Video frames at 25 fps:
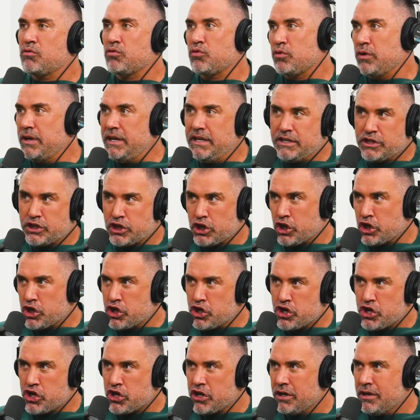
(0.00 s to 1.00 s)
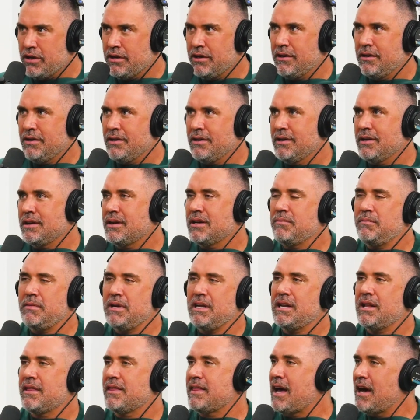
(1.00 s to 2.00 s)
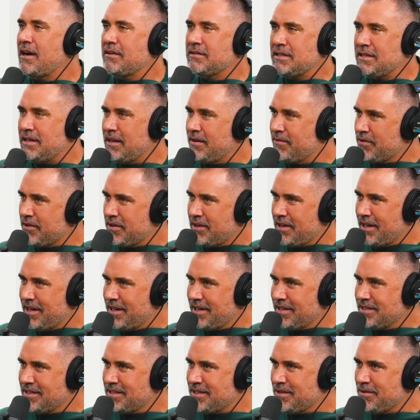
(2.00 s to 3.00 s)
research can mean a thousand different things